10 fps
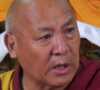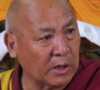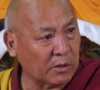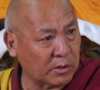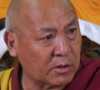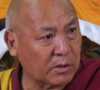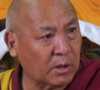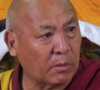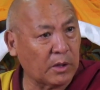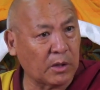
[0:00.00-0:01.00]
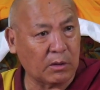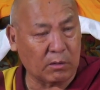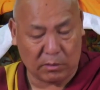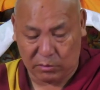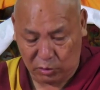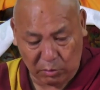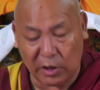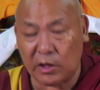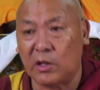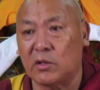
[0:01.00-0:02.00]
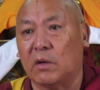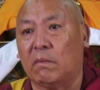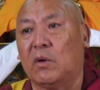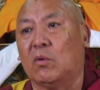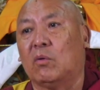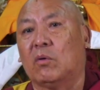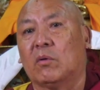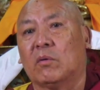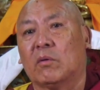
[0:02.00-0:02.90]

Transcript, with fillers: things, keeping so many things in view,